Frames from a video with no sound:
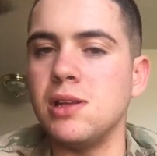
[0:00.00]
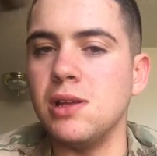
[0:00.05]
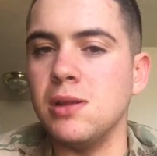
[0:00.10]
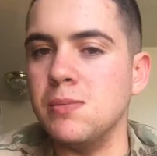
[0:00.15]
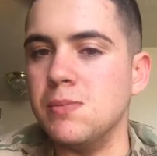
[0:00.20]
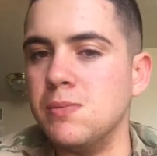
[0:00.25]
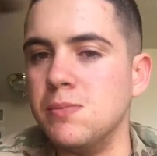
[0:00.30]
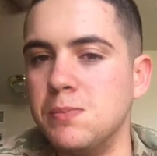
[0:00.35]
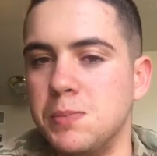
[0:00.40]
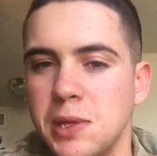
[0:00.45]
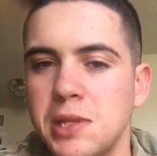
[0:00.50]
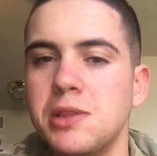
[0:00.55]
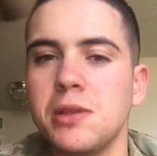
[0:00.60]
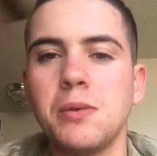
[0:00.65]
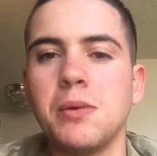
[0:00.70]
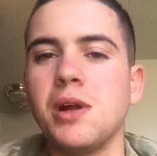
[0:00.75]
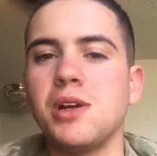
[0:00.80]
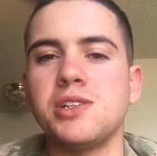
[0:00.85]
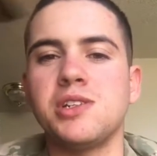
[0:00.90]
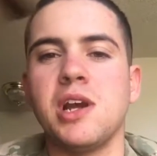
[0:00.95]
and beat
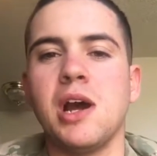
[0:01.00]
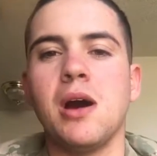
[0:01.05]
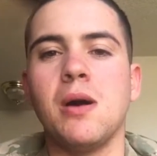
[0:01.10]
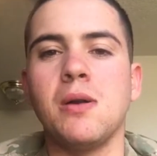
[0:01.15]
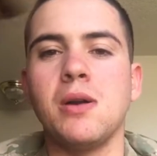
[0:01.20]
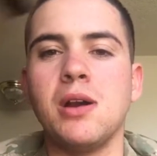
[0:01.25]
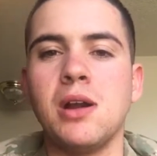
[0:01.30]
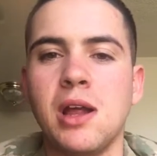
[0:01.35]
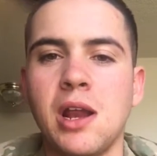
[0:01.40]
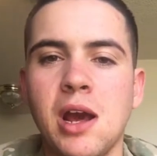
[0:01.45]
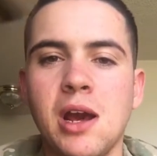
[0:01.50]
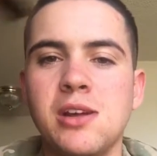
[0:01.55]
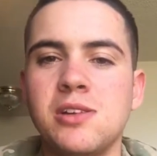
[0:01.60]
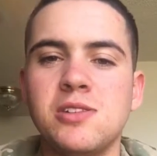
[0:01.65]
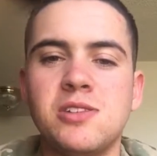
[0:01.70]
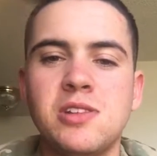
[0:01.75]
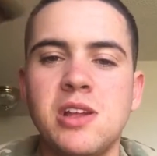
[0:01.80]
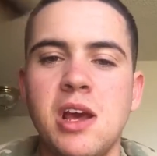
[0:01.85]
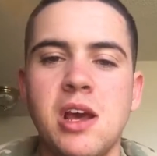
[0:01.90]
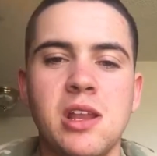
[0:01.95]
the rush hour. And I
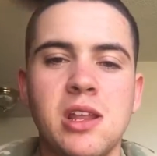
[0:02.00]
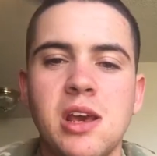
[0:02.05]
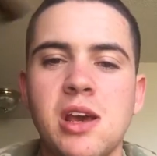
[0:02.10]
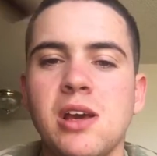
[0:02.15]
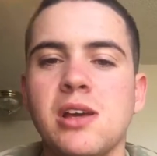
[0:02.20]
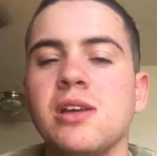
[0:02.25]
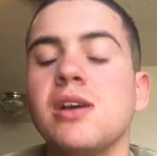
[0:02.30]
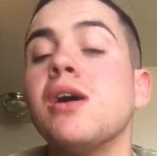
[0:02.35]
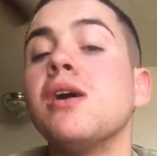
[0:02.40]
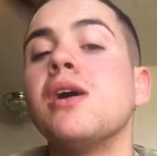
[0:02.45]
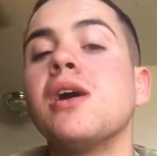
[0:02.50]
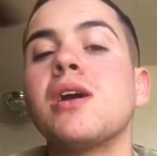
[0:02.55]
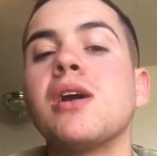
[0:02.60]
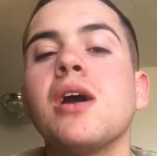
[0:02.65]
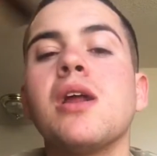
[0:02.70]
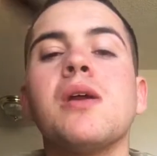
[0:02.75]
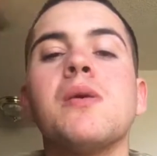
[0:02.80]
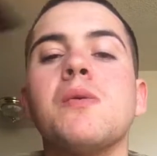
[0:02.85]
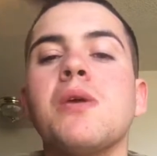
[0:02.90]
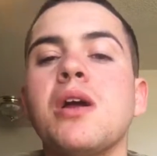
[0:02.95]
understand, yeah, oh, I
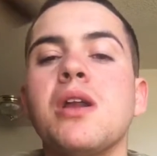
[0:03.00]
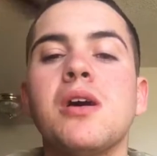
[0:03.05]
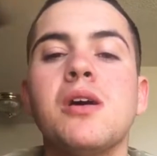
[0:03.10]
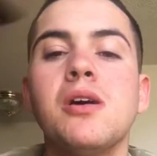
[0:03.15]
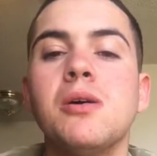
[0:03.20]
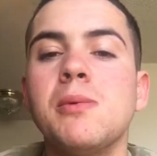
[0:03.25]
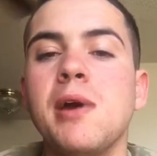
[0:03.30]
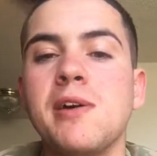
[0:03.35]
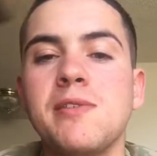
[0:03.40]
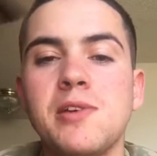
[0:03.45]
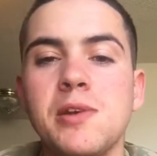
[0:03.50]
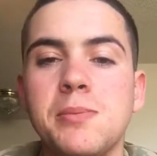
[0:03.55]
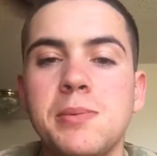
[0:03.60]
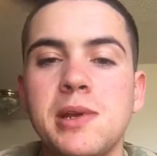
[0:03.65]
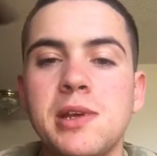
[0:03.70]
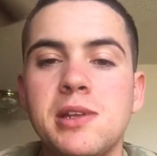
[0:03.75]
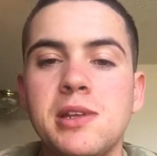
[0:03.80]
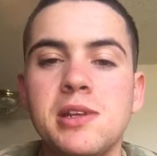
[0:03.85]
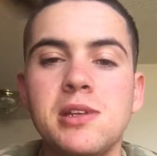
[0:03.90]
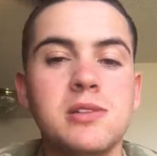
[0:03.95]
gotta run home after
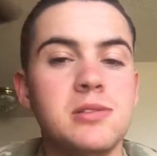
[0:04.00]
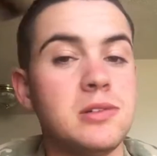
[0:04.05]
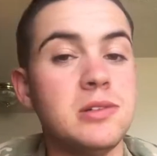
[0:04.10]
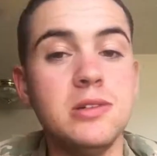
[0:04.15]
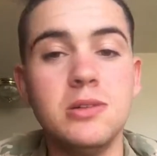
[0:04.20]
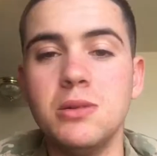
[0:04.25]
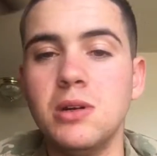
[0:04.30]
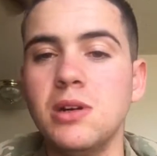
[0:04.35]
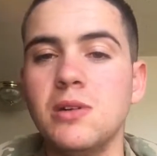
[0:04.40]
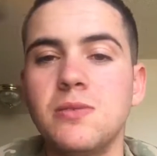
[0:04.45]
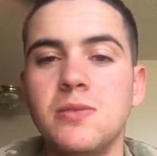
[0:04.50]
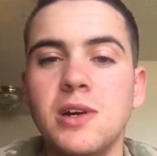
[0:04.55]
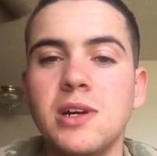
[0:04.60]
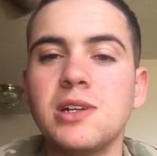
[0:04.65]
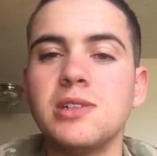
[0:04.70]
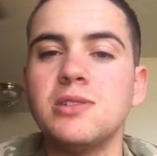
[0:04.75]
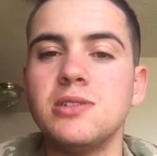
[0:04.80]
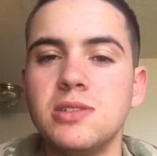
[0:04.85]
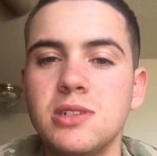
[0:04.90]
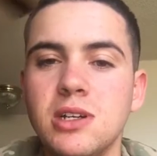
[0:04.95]
PT. Oh, well,
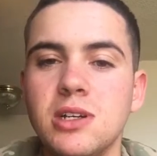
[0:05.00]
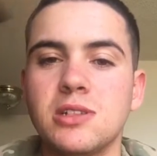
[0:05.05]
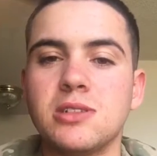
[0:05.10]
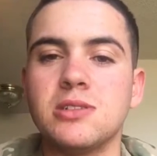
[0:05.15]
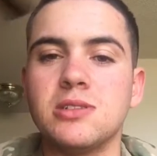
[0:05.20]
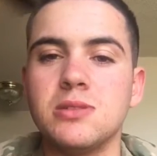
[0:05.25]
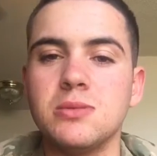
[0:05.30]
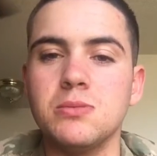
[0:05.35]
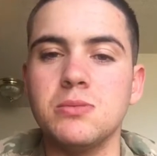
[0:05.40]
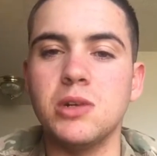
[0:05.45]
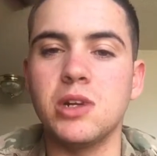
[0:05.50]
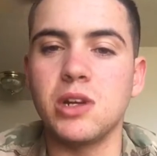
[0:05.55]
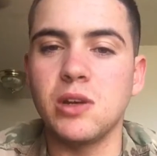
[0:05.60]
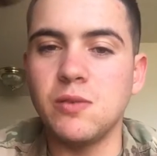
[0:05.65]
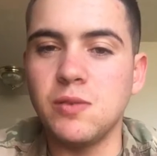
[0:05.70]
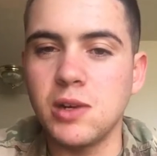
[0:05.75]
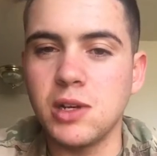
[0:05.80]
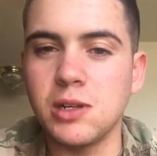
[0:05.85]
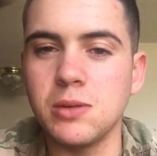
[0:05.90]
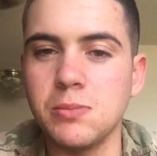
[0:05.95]
fucking sucks. Bring a
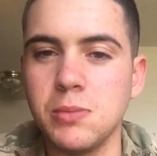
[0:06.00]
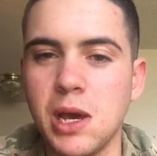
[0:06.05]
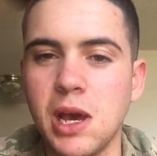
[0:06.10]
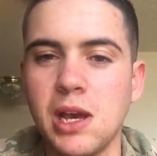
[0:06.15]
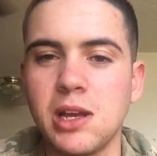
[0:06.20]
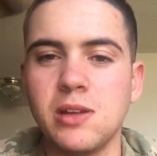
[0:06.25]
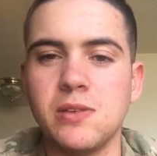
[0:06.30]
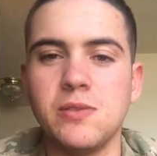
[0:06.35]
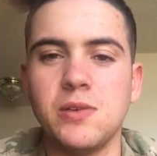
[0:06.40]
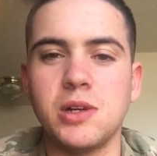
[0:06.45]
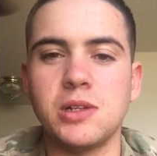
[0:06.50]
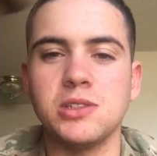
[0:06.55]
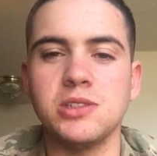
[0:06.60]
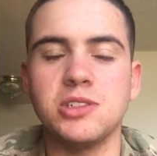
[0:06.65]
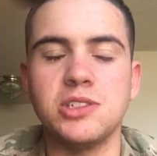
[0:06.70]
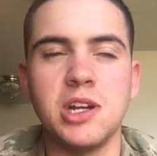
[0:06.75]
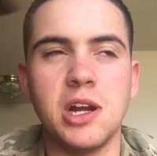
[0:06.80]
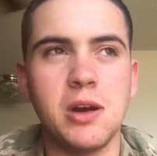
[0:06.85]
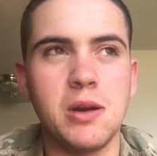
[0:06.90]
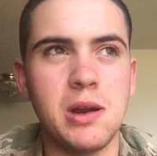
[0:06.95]
fucking bag and fucking
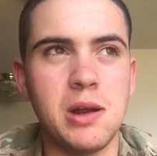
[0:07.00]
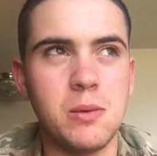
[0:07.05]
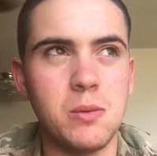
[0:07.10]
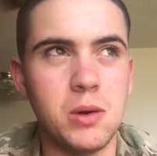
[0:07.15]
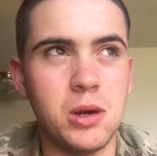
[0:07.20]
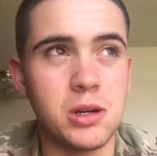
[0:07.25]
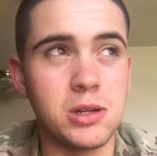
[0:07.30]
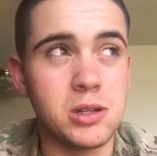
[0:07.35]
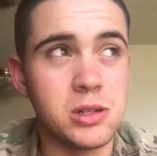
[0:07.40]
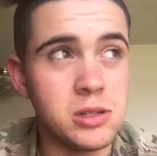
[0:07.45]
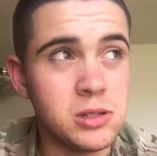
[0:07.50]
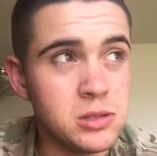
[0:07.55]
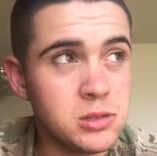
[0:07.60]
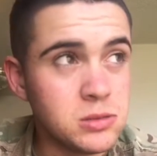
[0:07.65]
shower at work.